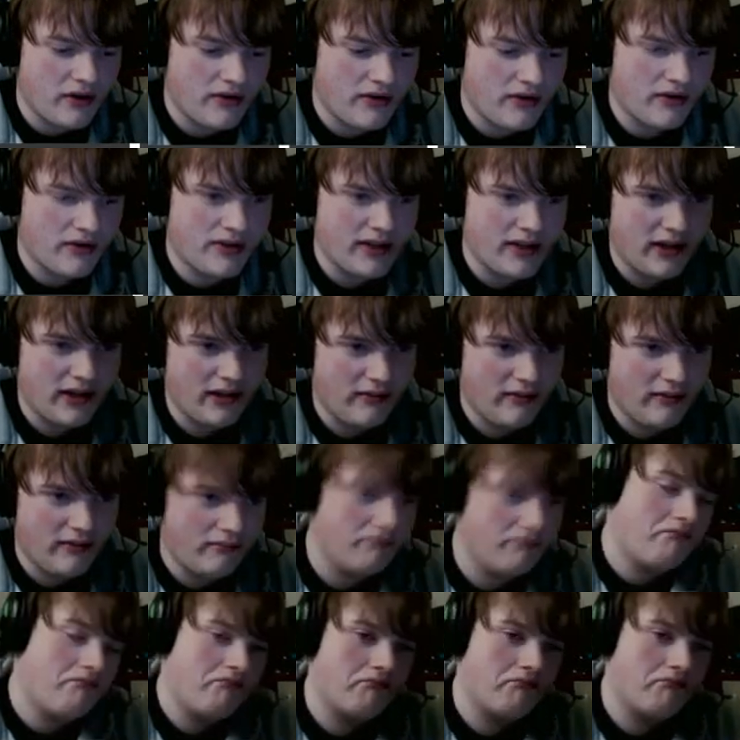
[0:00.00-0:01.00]
I bother to take it?
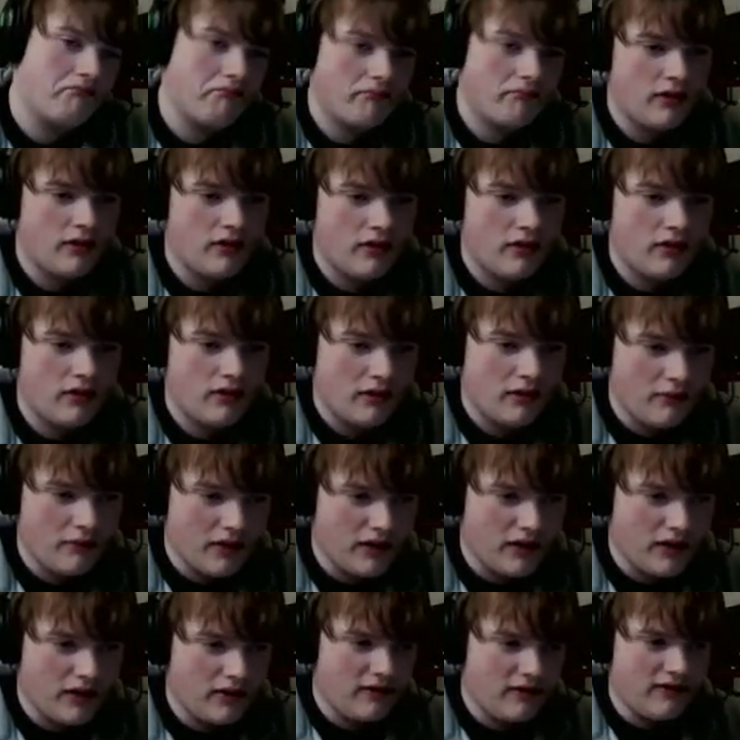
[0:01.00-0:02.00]
I
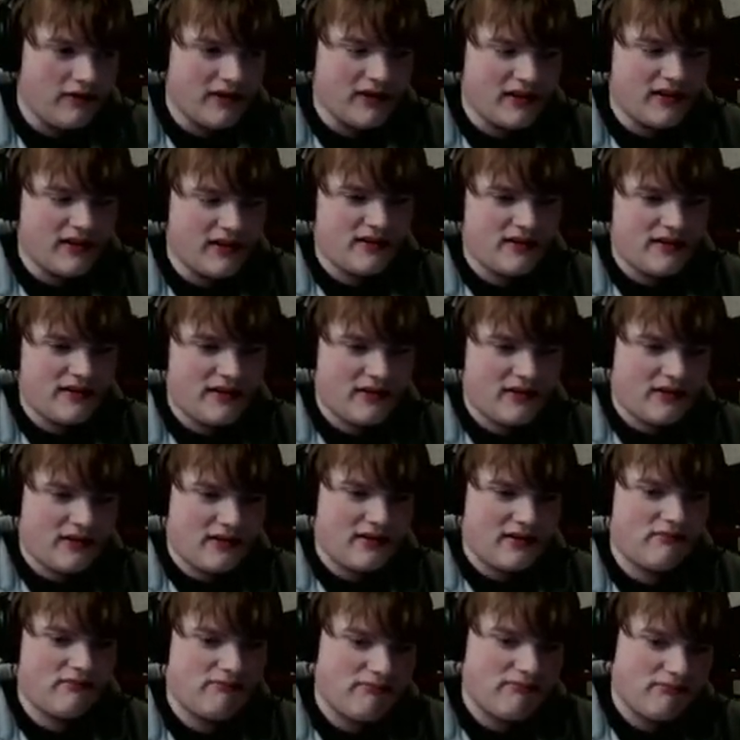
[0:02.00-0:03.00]
mean, if
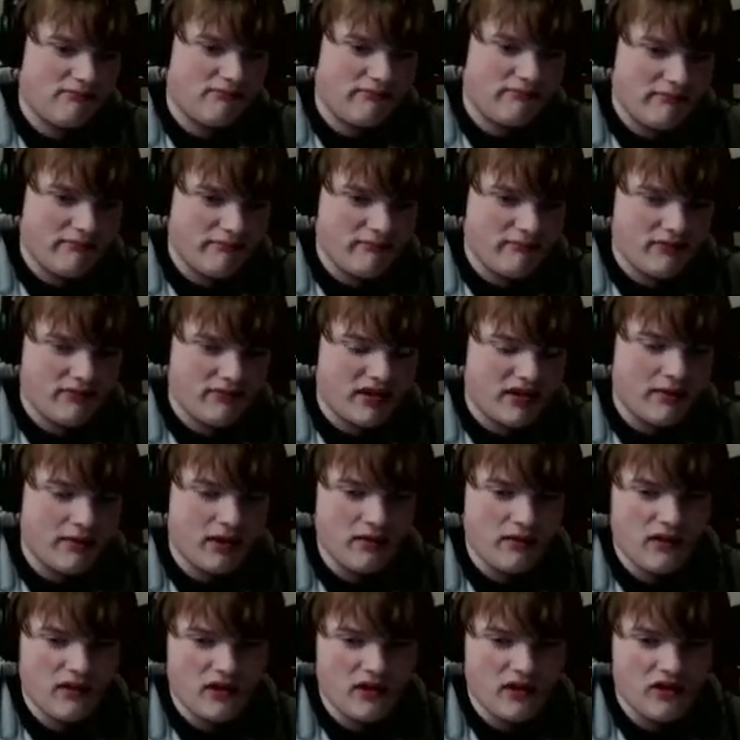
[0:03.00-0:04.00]
it's
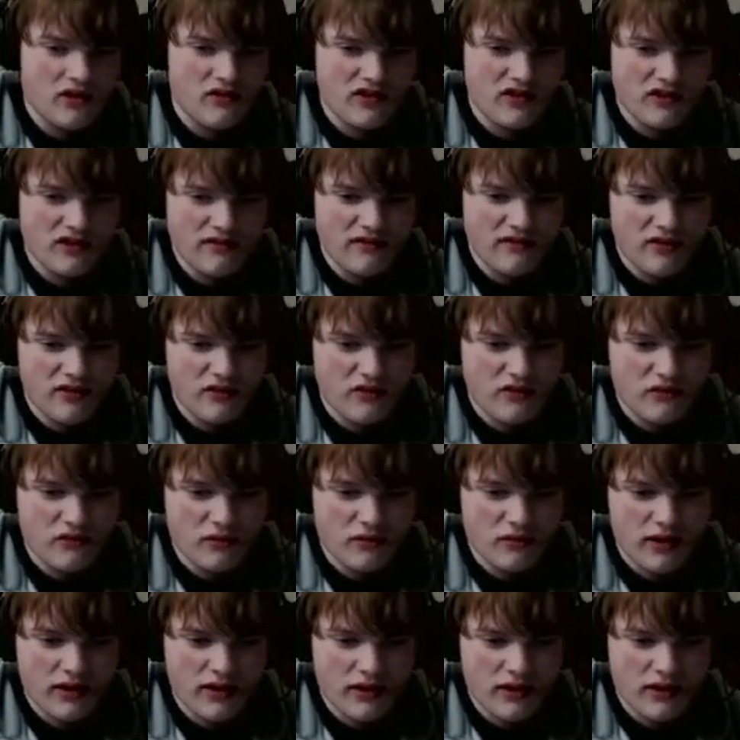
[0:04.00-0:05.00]
something we could use in the future,
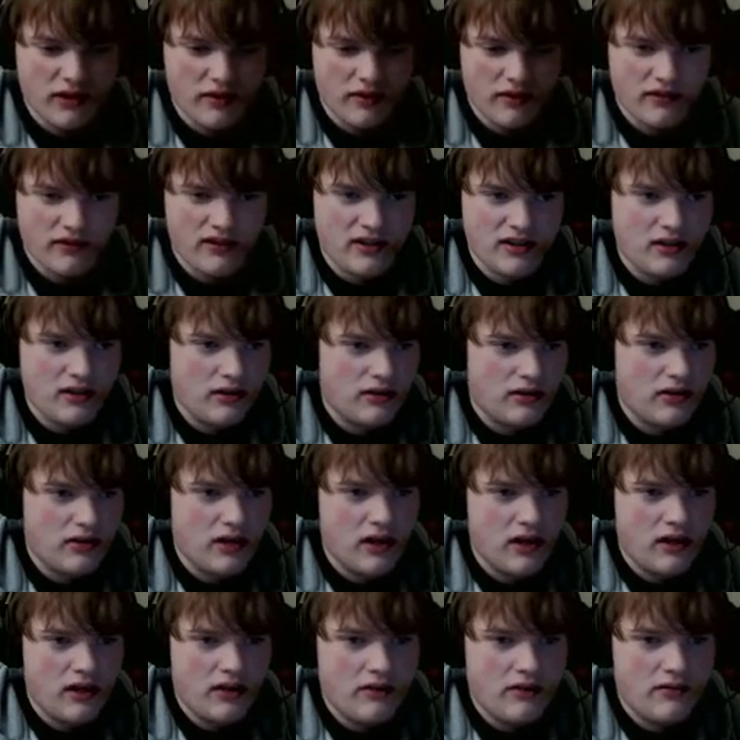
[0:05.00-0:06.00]
why not? A sink.
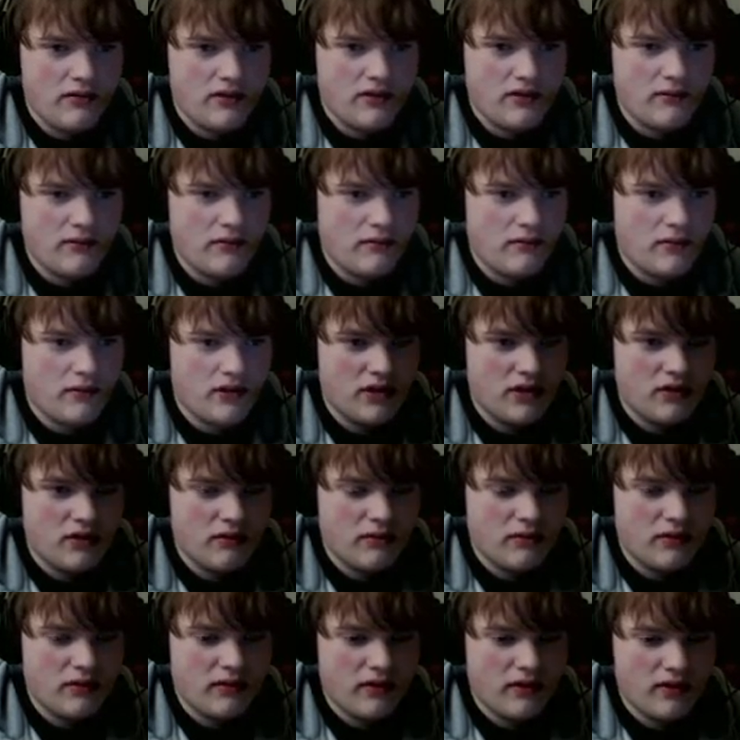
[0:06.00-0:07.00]
There's something much in
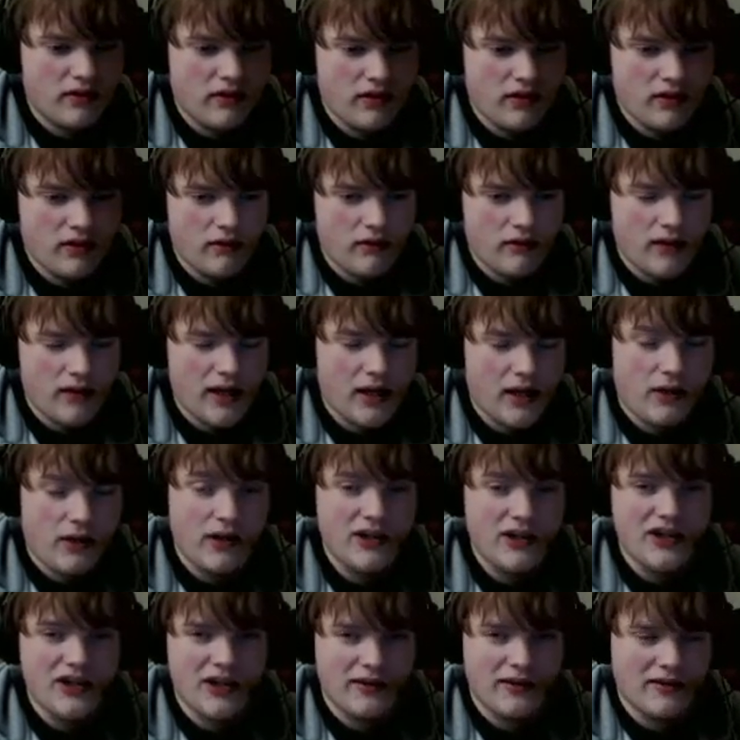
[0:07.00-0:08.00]
the way of cleaning. Oh, wait, I
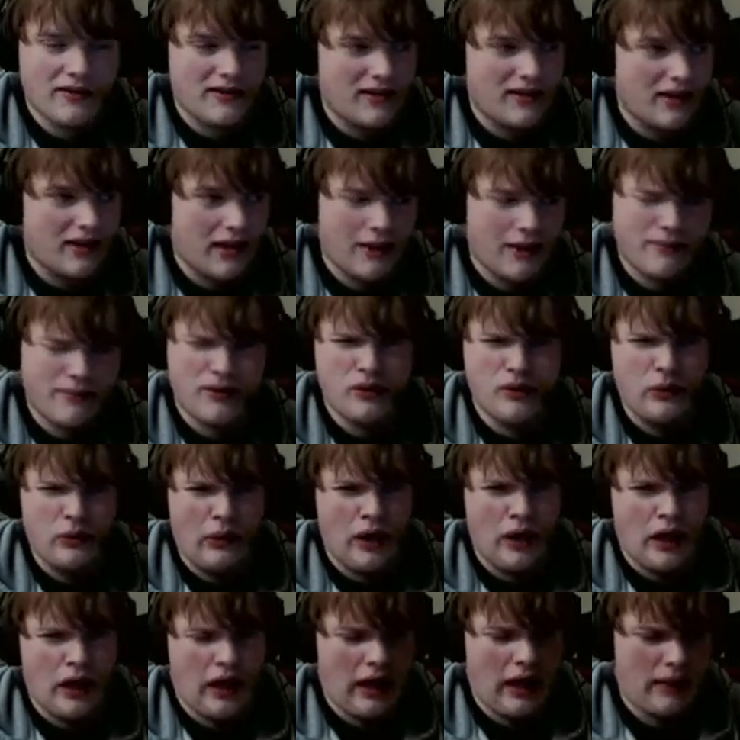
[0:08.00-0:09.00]
already checked the sink. I'm
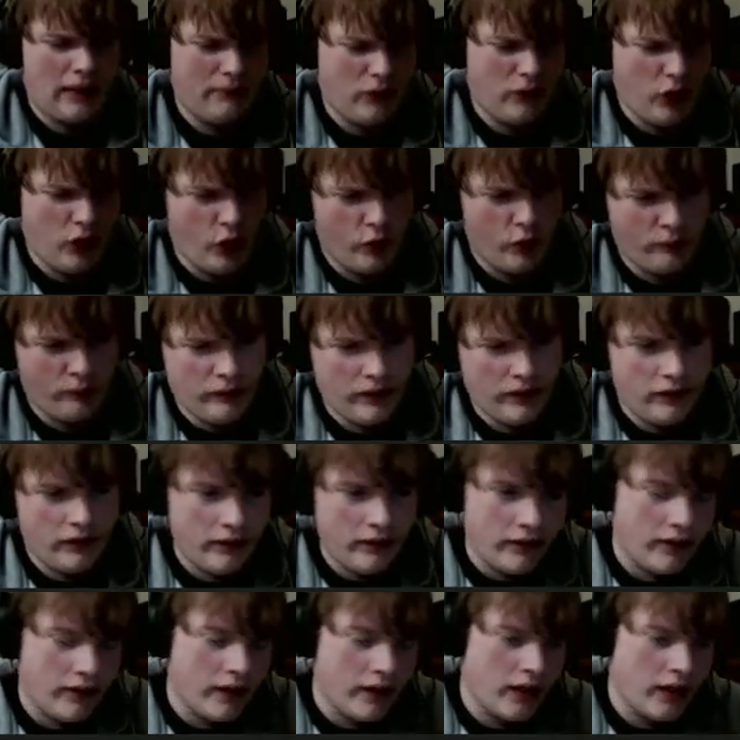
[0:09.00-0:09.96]
stupid.